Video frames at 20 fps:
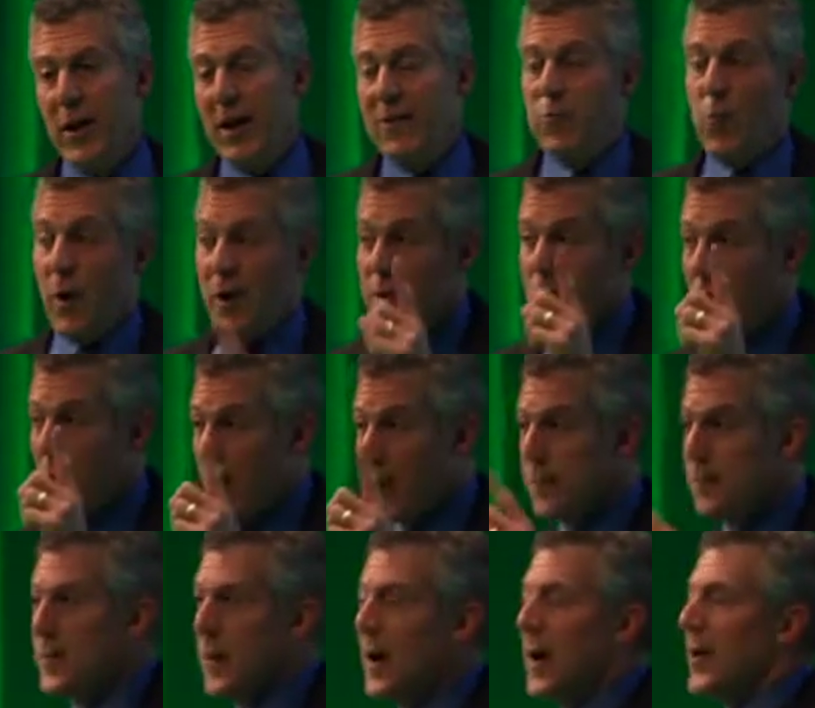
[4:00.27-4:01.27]
have one car.
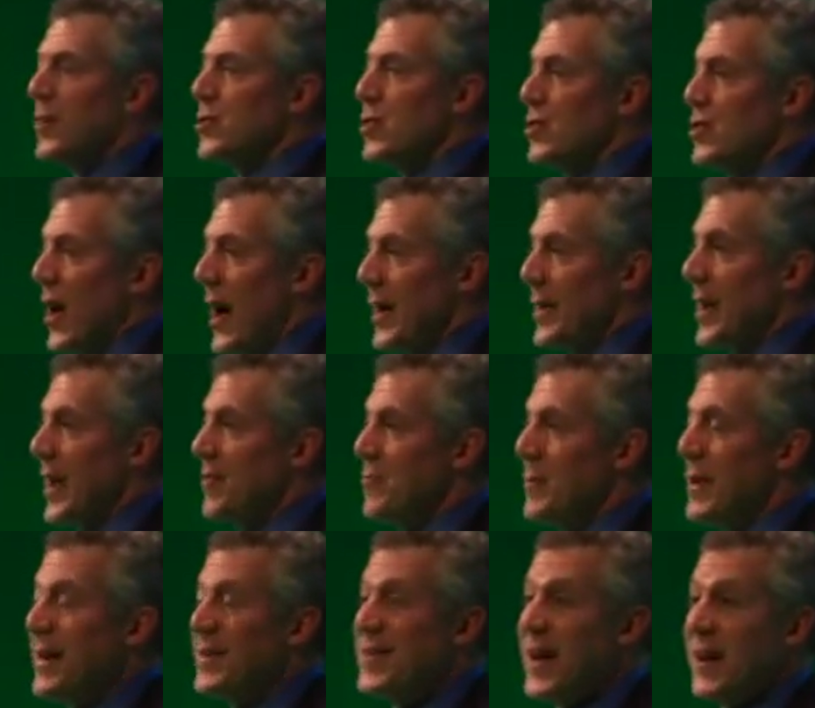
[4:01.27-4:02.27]
So John gave
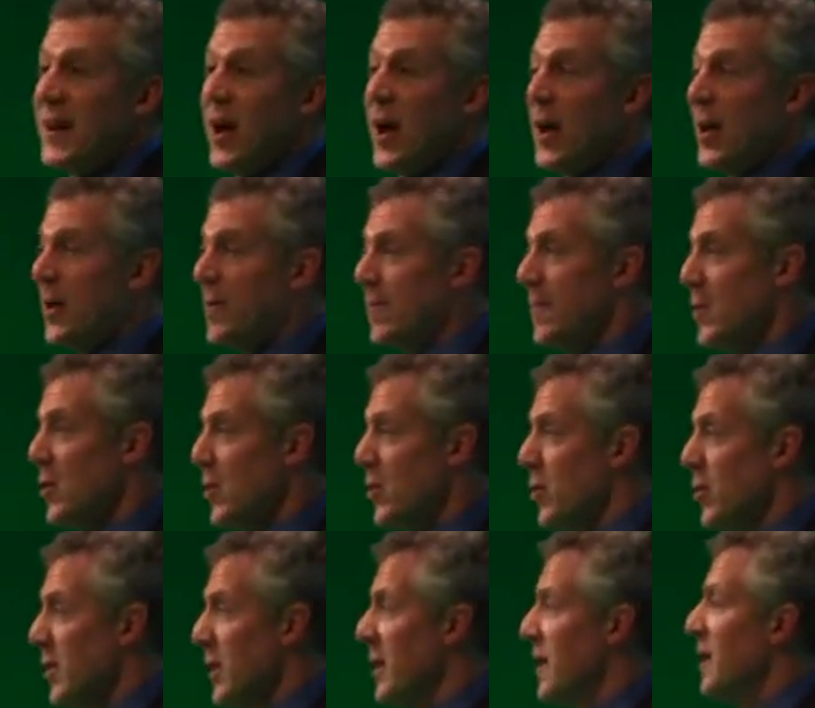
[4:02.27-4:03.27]
me a deadline of
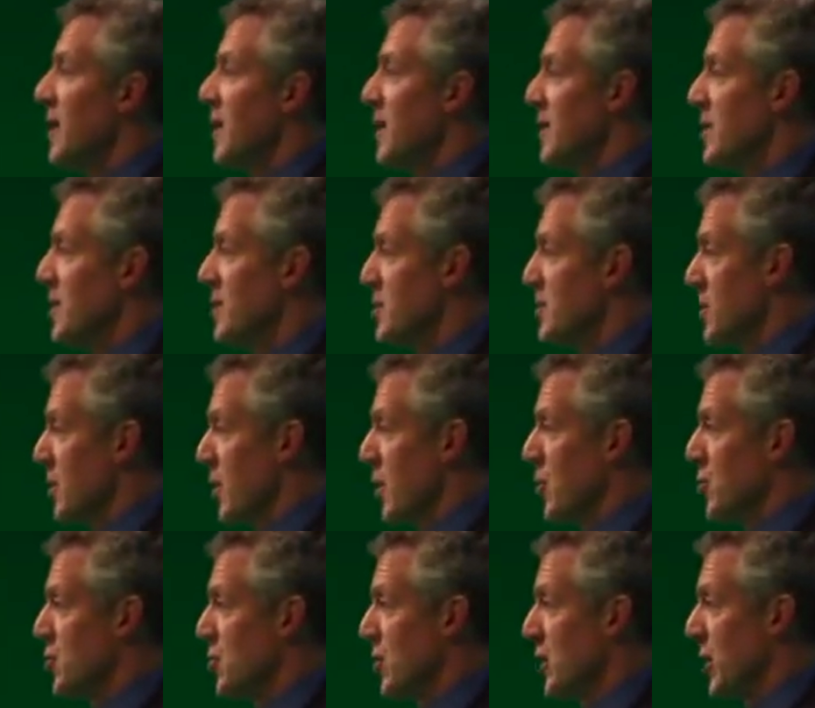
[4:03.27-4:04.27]
noon in this
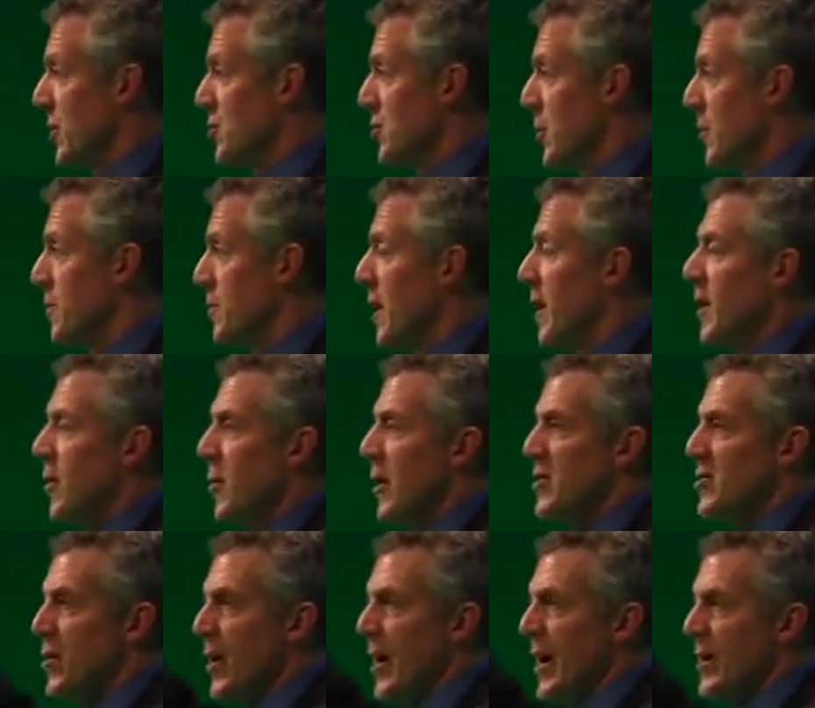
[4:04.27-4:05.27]
negotiation.
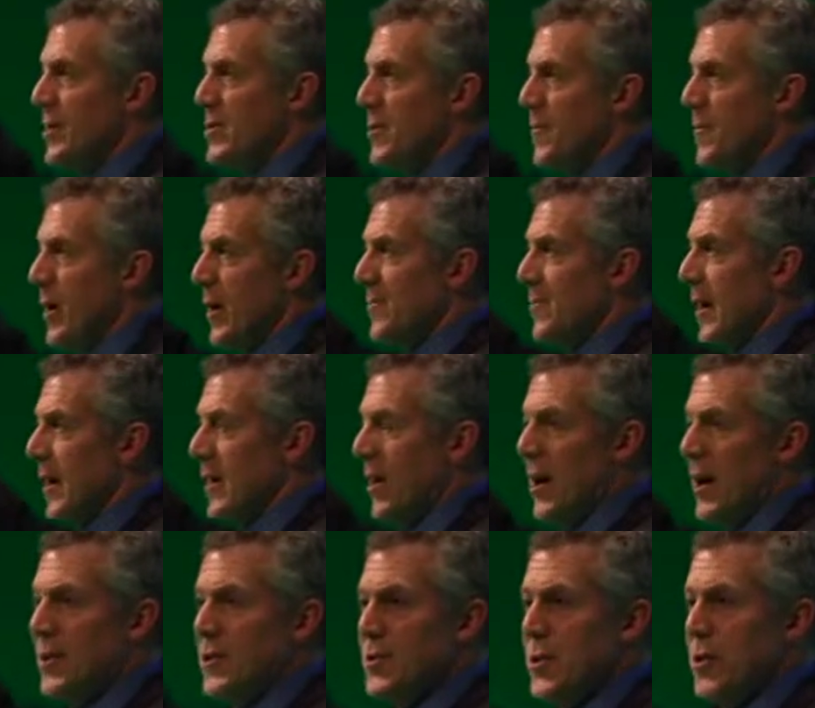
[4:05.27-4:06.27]
Raise your hands if you have
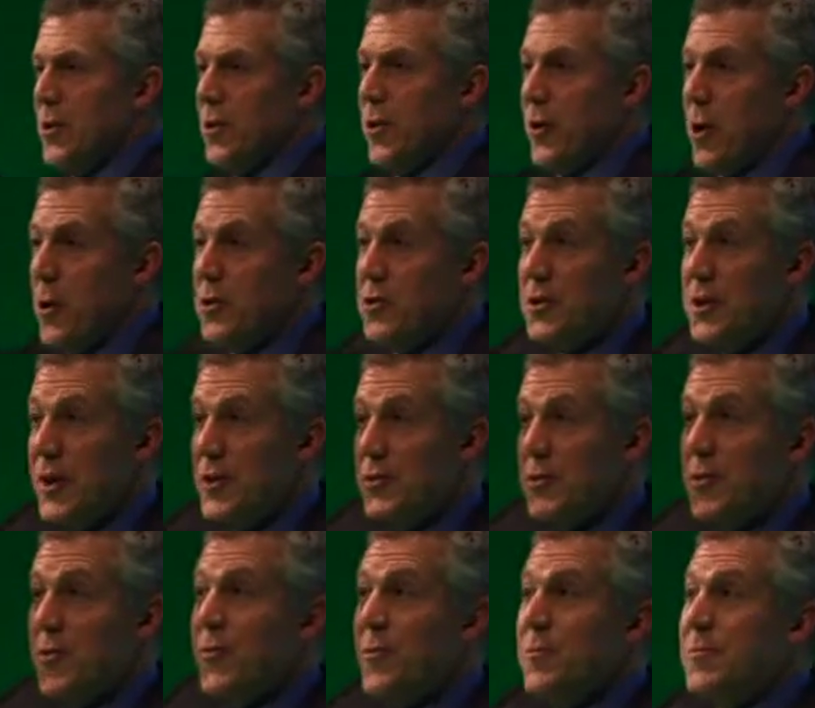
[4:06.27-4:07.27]
deadlines in your
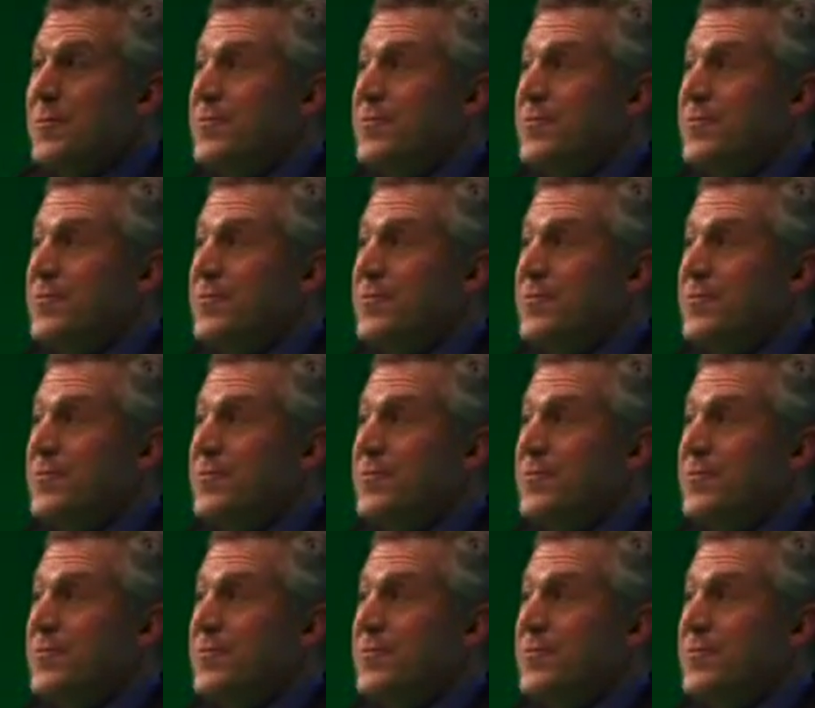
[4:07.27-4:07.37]
negotiations.